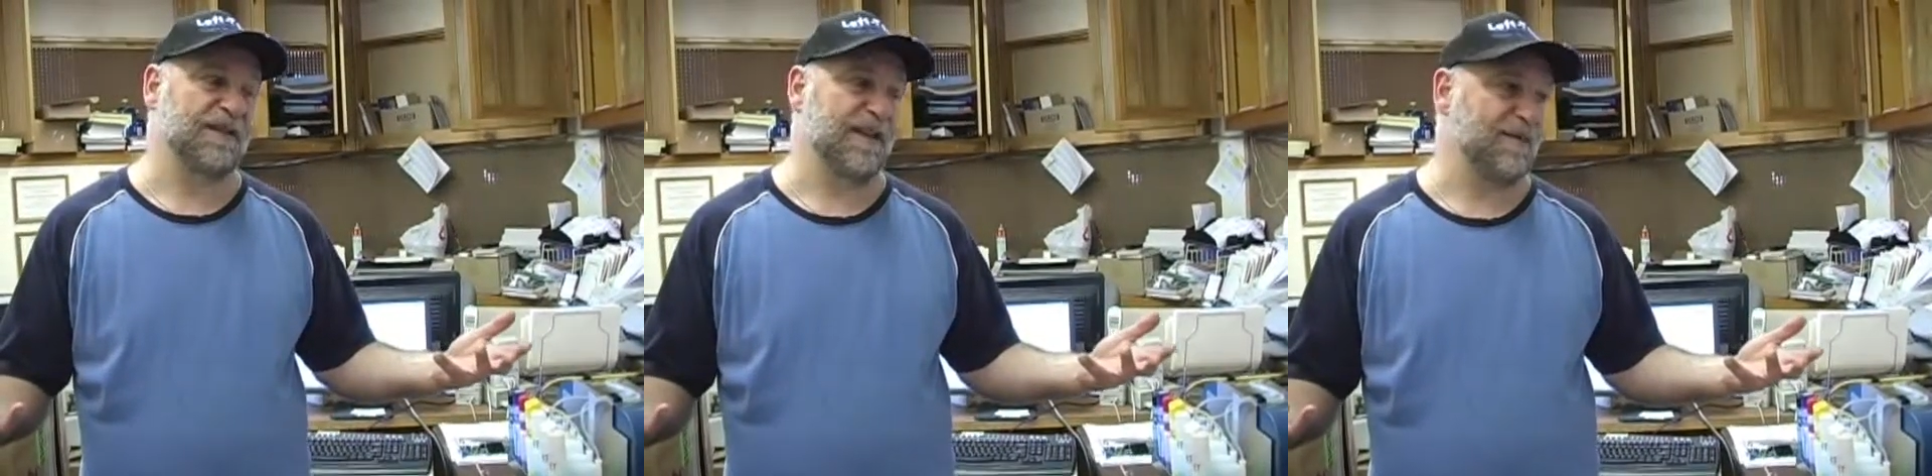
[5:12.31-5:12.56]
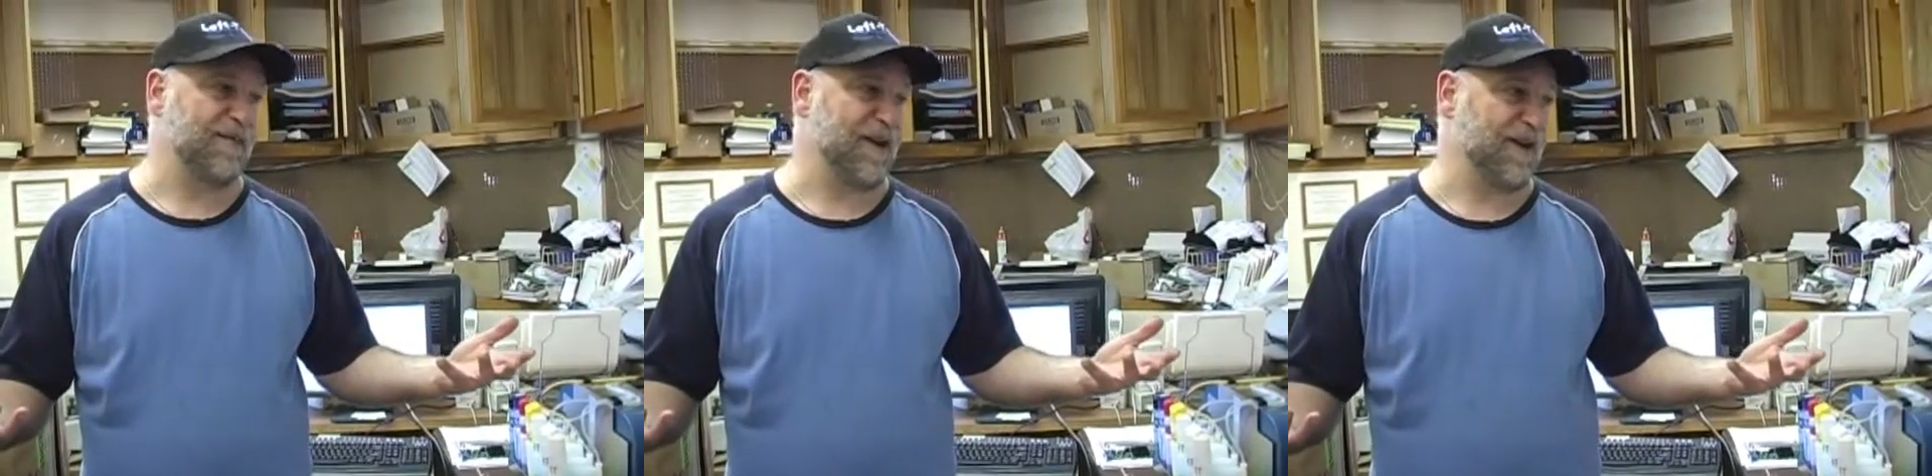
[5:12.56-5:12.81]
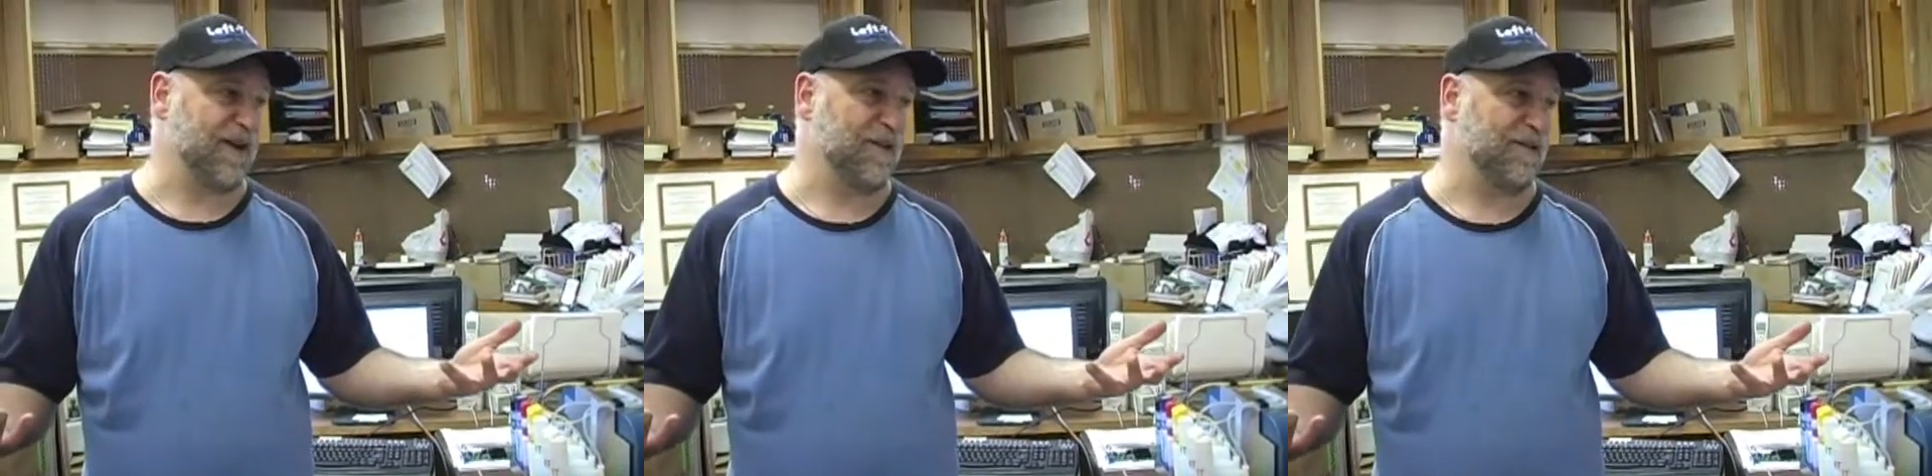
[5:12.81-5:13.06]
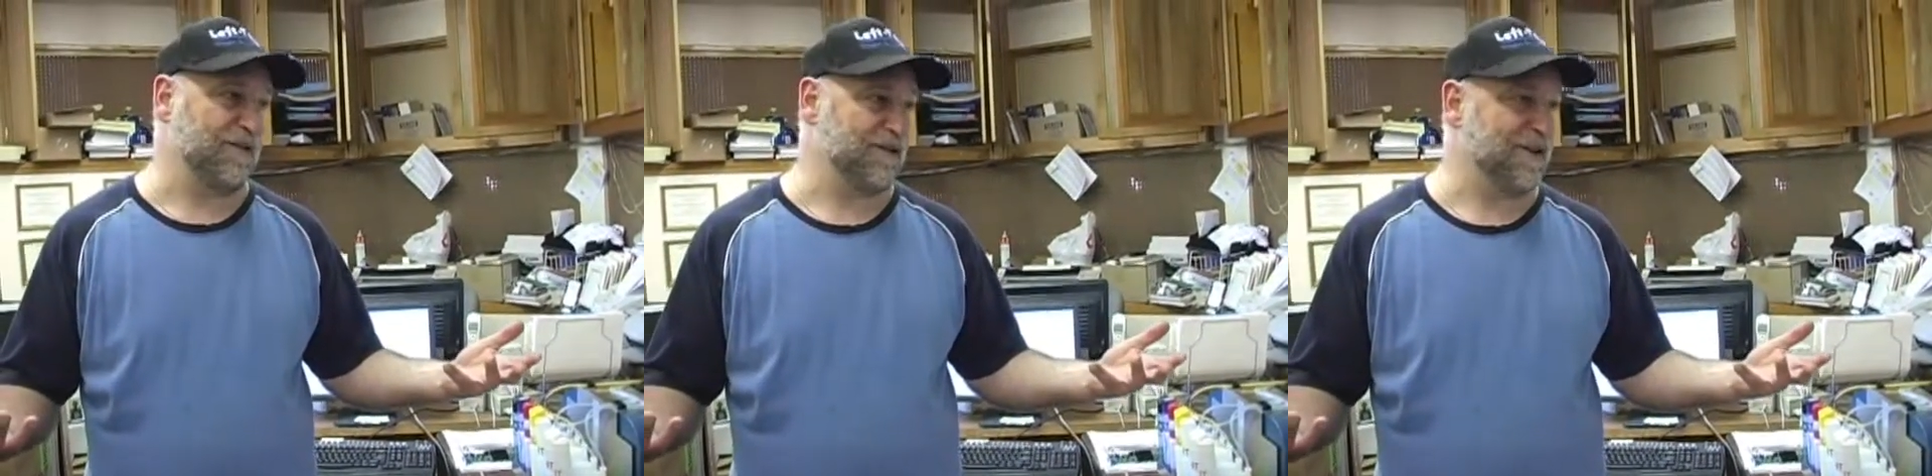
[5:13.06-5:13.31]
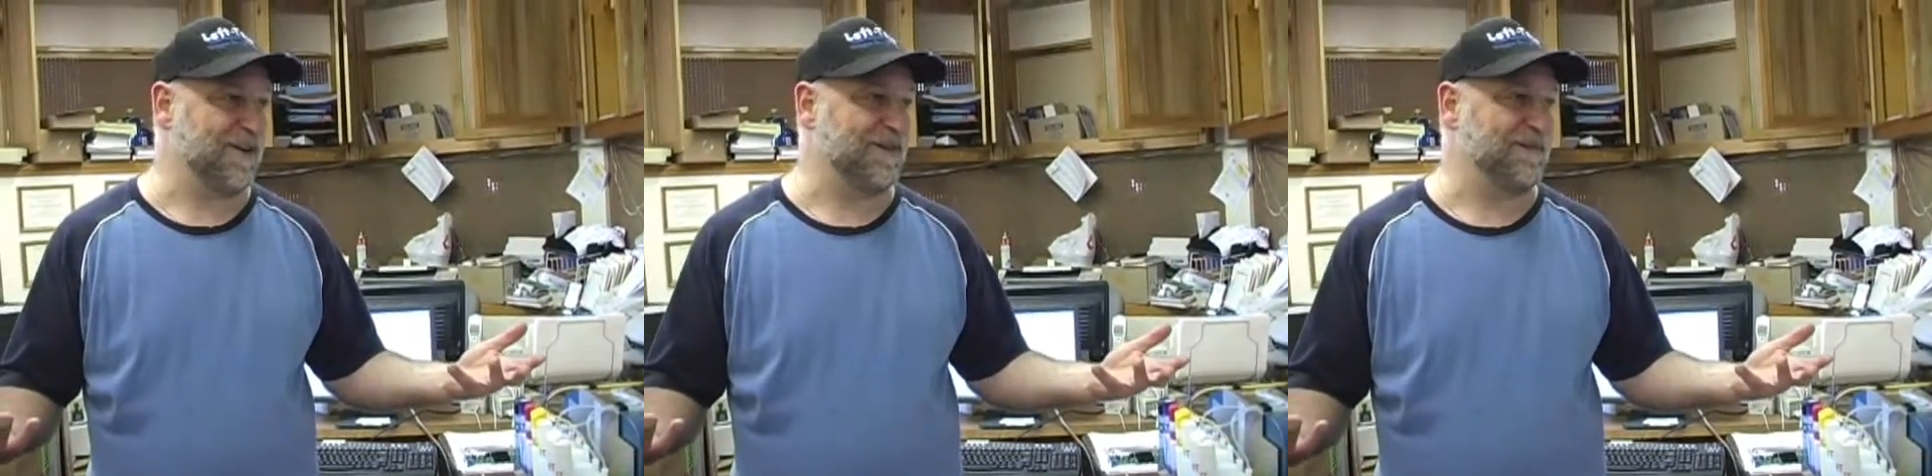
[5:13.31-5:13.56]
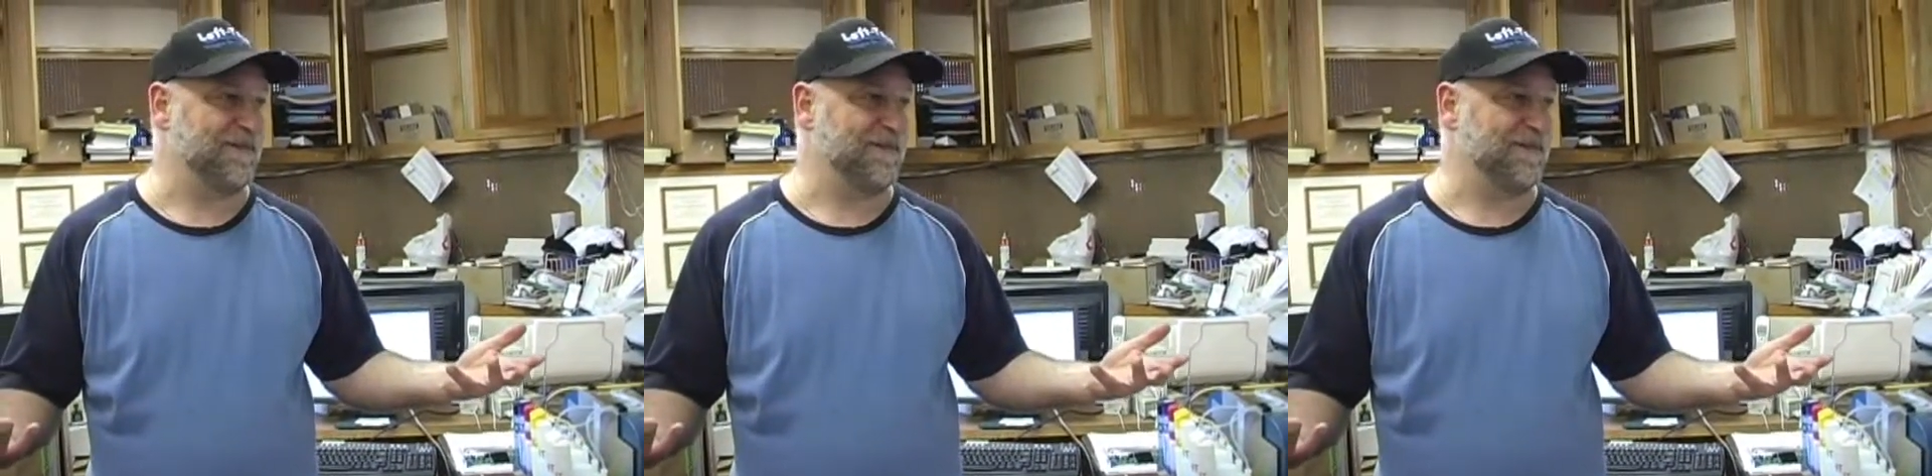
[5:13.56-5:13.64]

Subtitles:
set up an 8-color job.